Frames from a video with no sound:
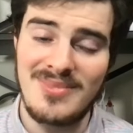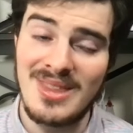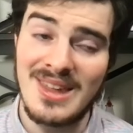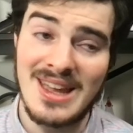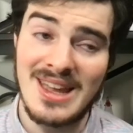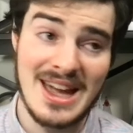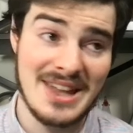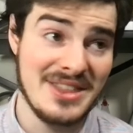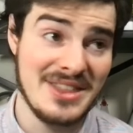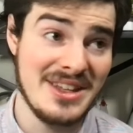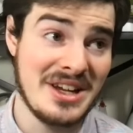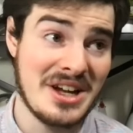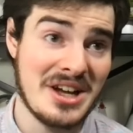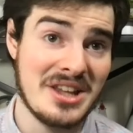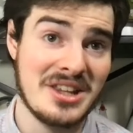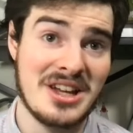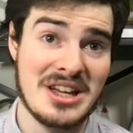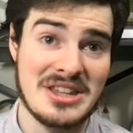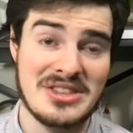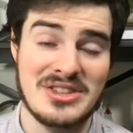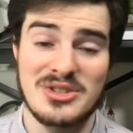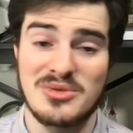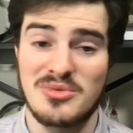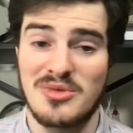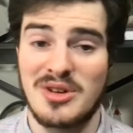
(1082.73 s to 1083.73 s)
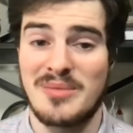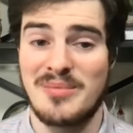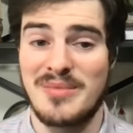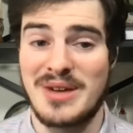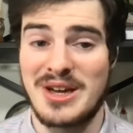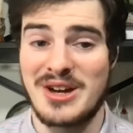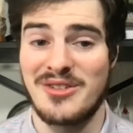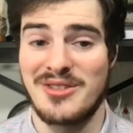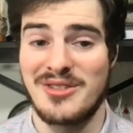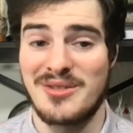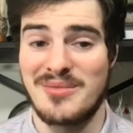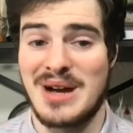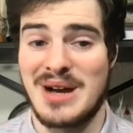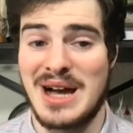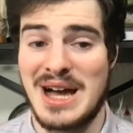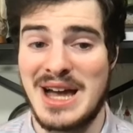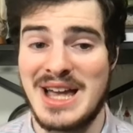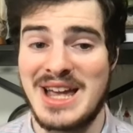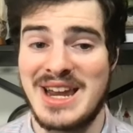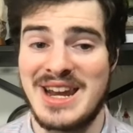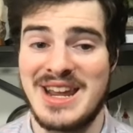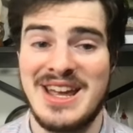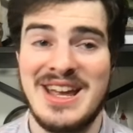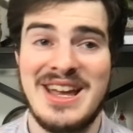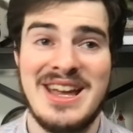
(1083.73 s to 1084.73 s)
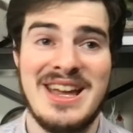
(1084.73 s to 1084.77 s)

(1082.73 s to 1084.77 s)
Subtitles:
I think I like this one better than mine.